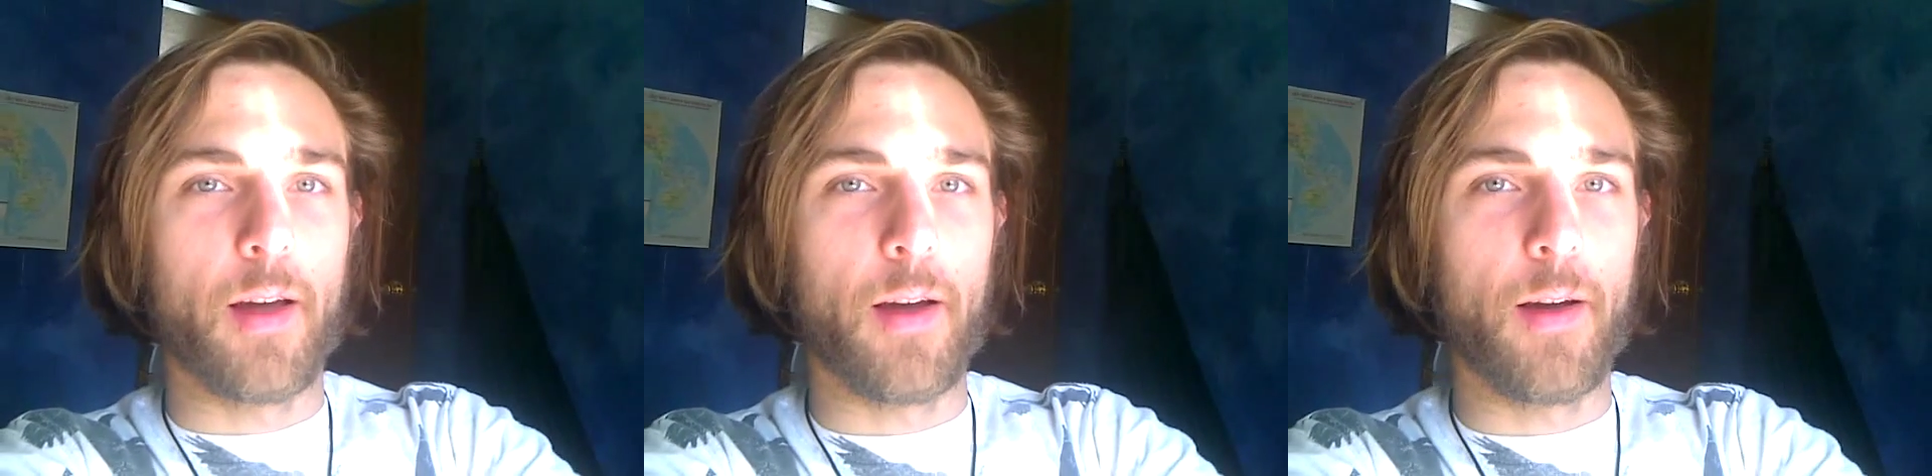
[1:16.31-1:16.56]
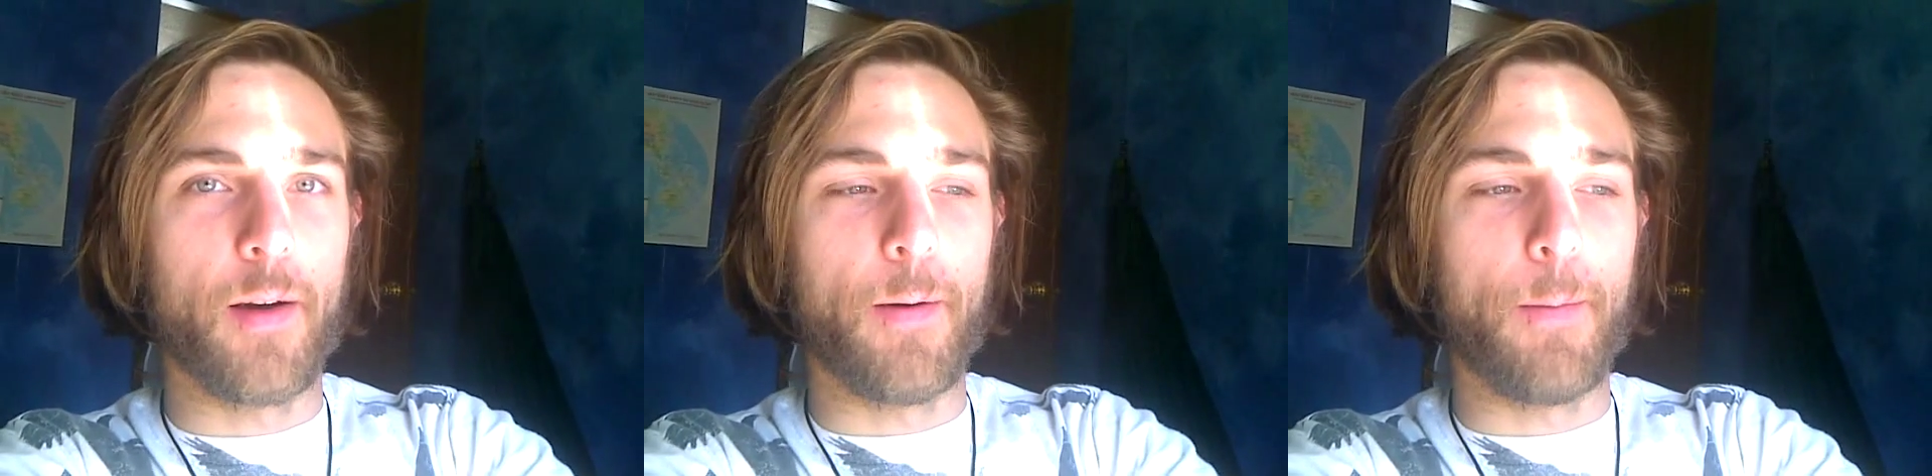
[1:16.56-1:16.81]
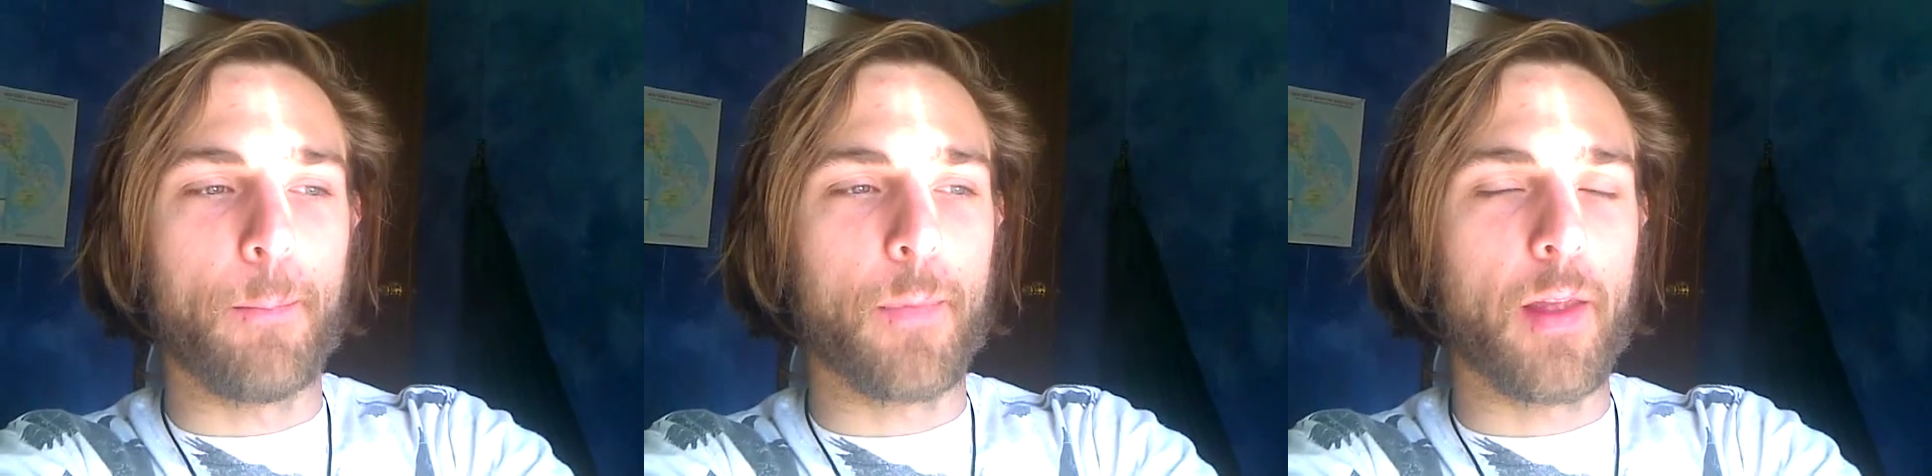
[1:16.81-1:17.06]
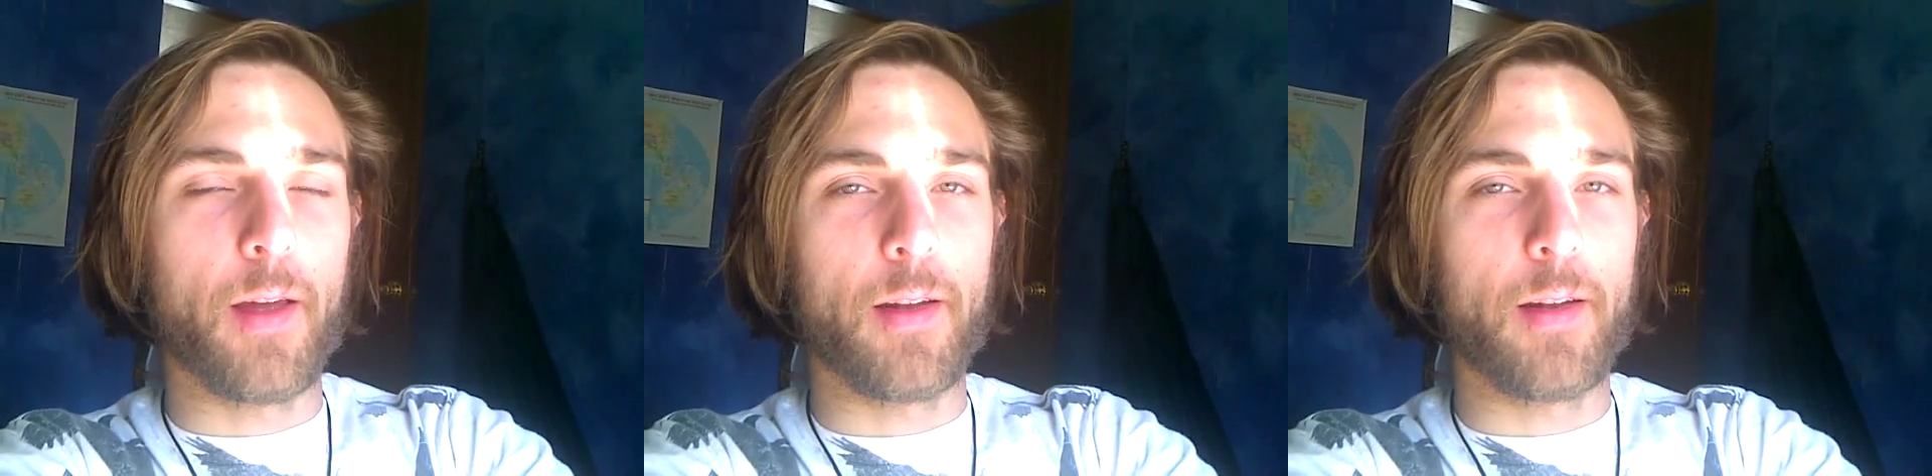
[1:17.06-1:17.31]
um,
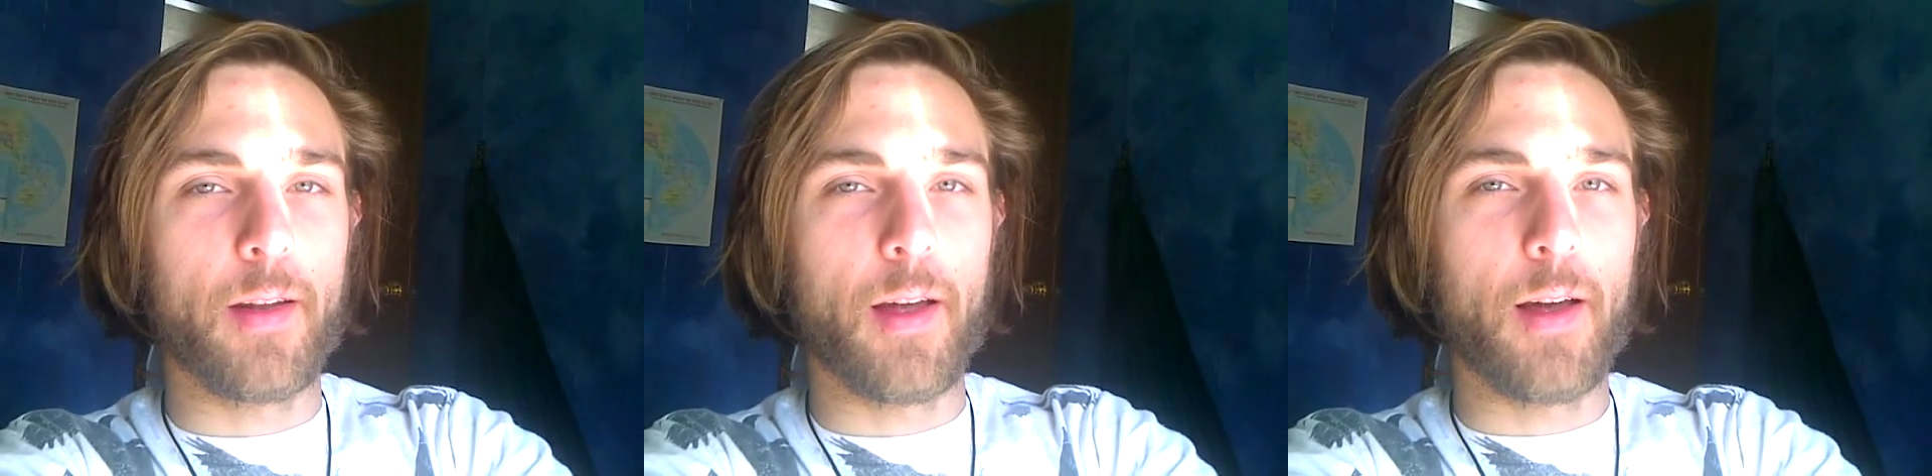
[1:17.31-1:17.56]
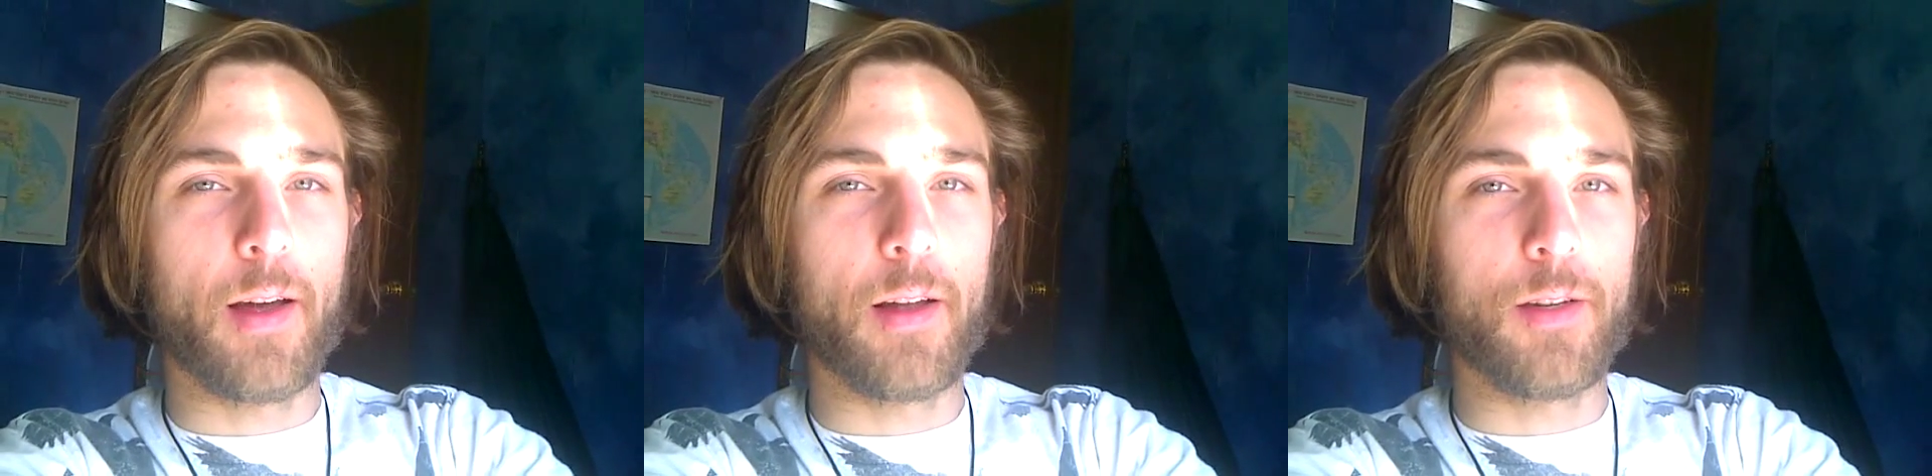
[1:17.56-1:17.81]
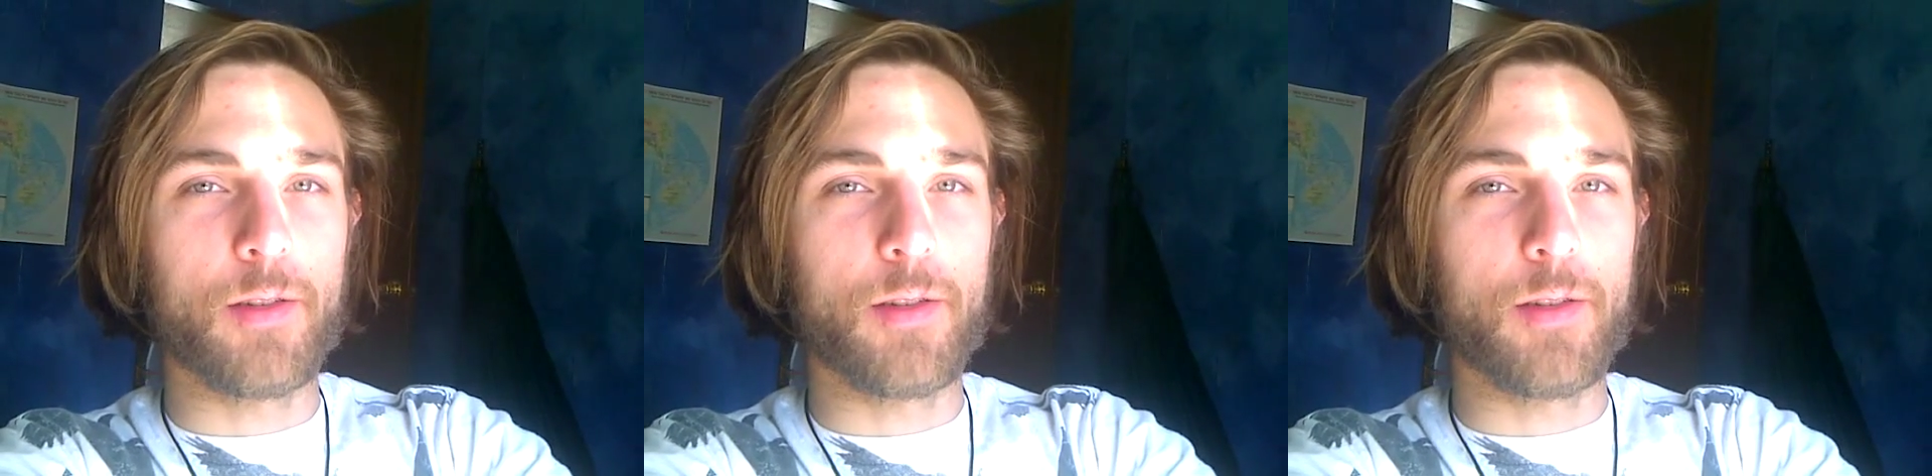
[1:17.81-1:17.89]
and uh,